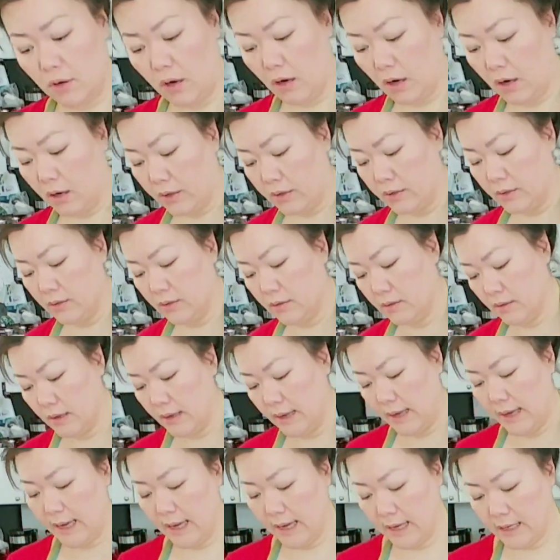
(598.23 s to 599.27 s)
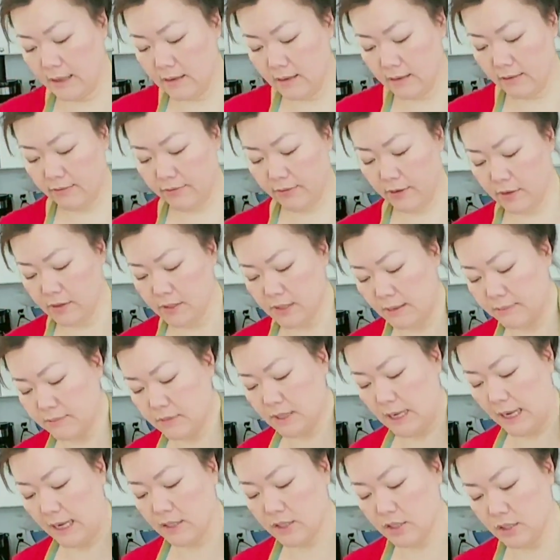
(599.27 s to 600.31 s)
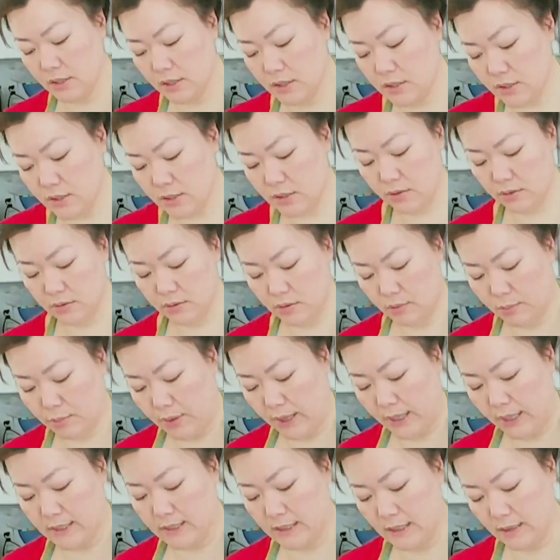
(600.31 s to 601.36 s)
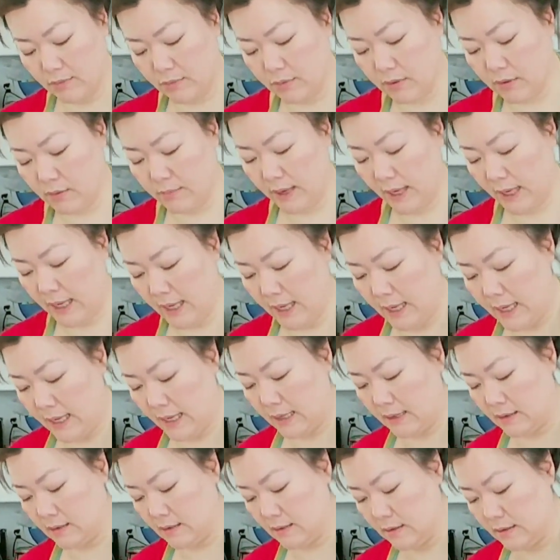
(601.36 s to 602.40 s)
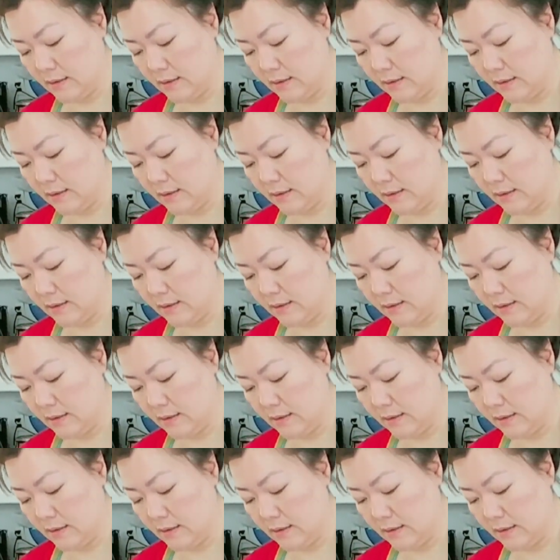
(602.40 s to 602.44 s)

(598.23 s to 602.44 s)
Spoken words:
hard And first I'm actually just going to press it with my hand